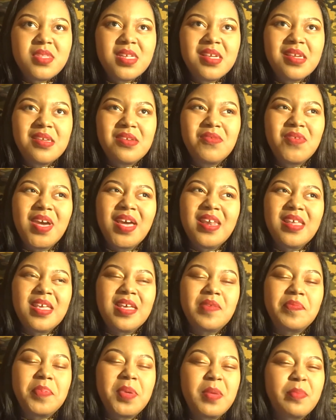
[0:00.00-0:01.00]
you got to
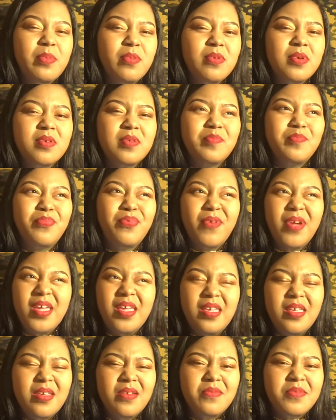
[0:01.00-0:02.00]
give people a
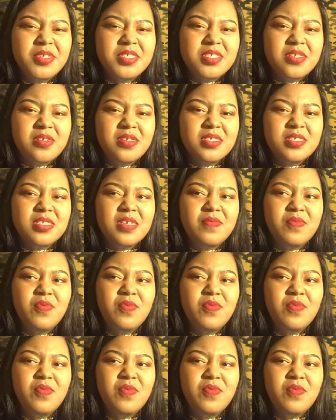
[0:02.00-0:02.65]
break with certain stuff.